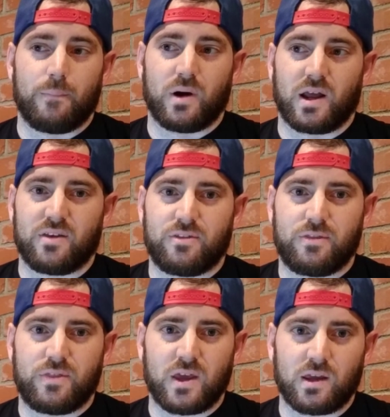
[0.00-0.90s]
But I
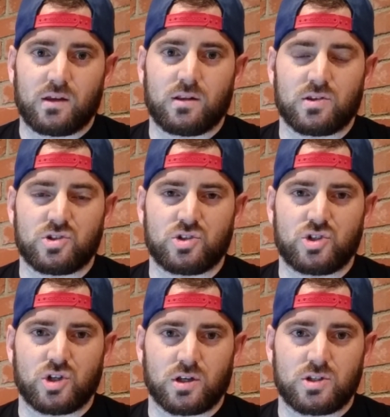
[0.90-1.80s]
think this is
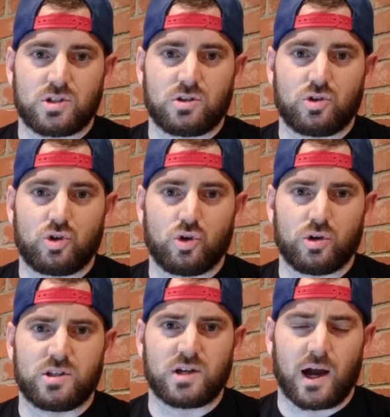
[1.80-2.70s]
just
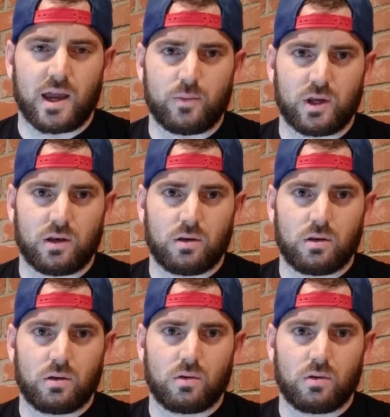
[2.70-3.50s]
good timing